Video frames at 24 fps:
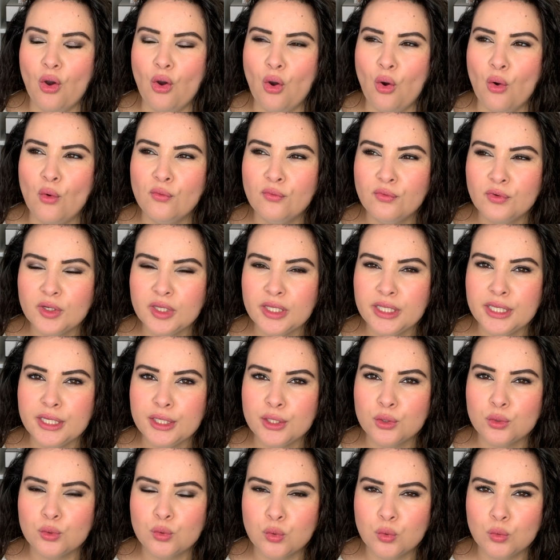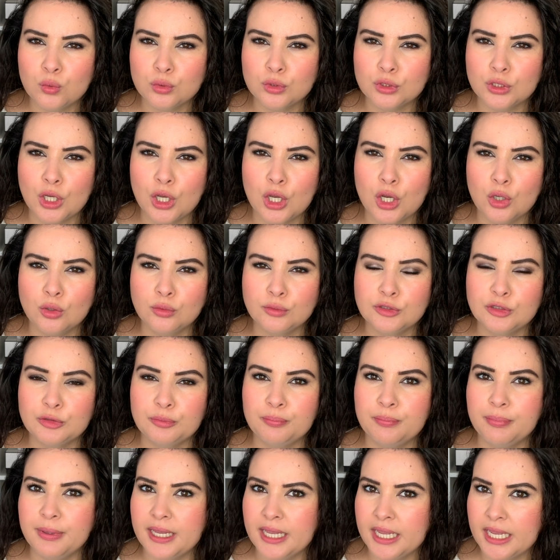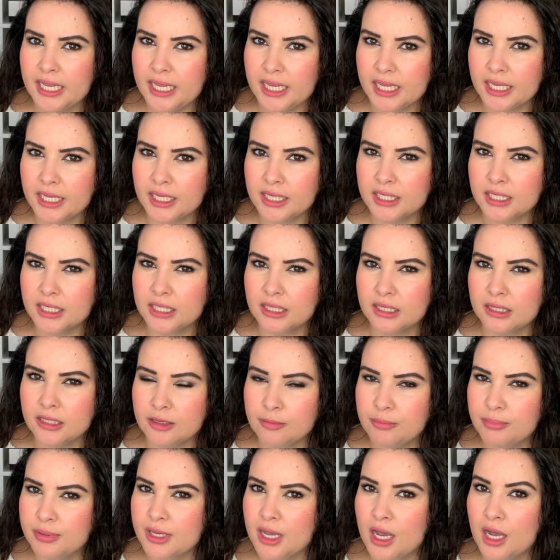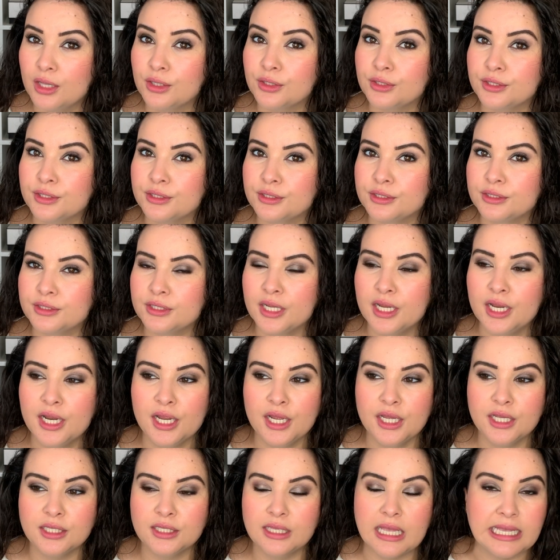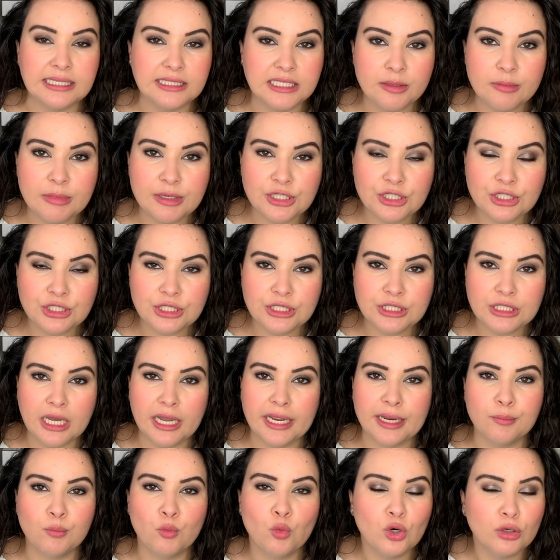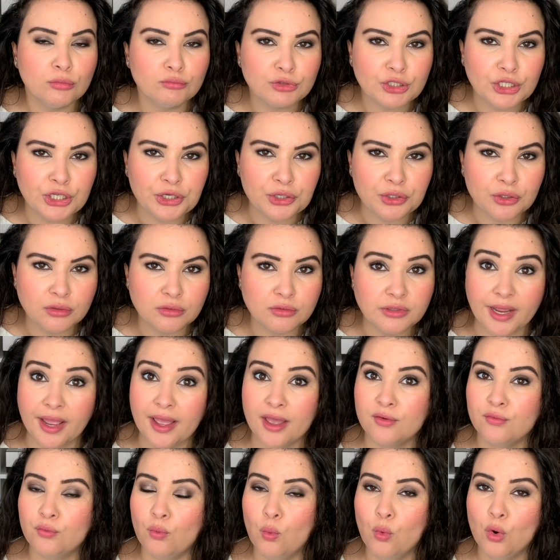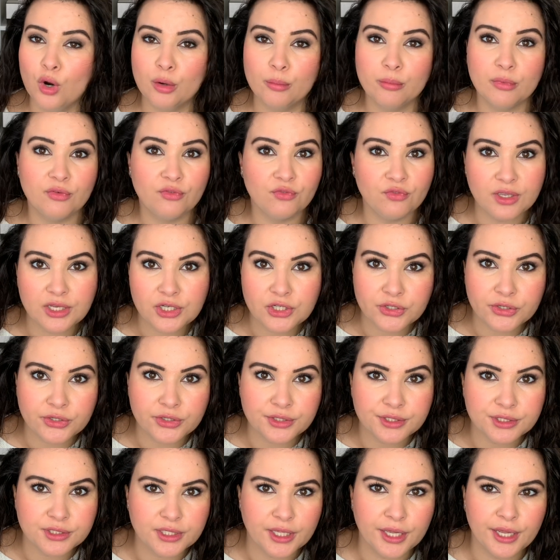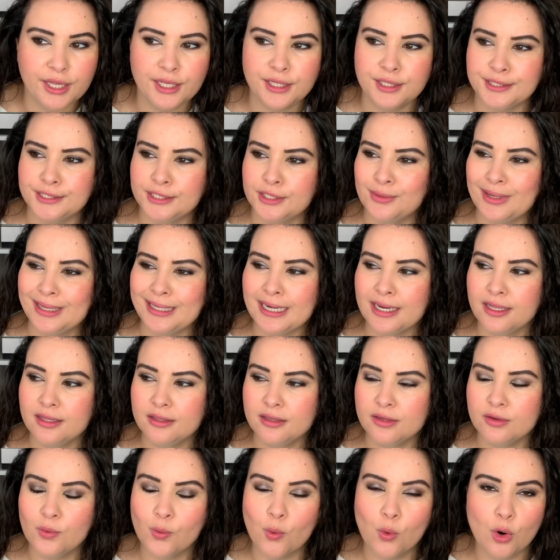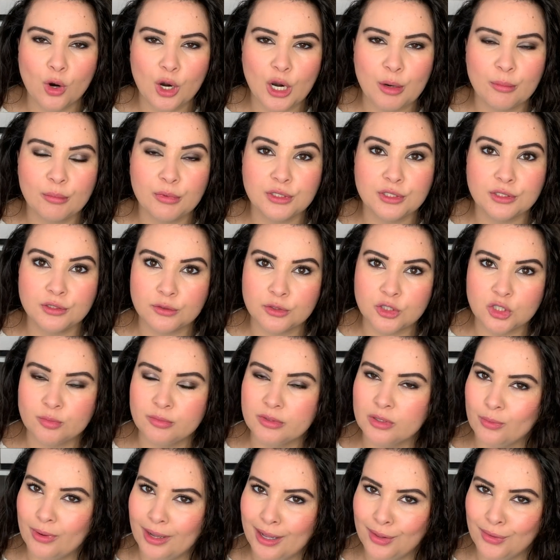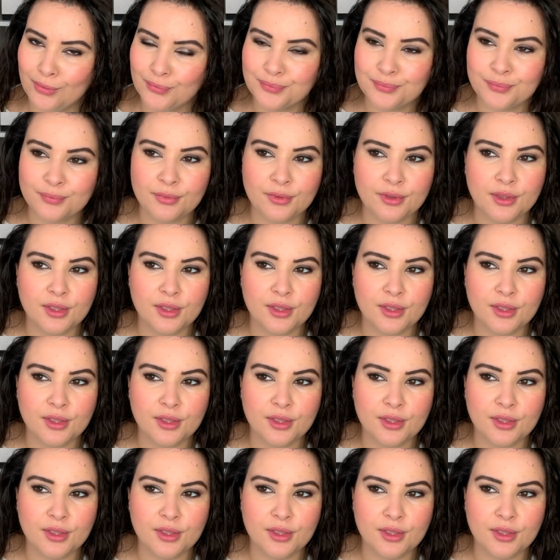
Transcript: overly cool toned pink lip colors. As I mentioned, I'm warm toned, I have warm features, so anything warm suits me well.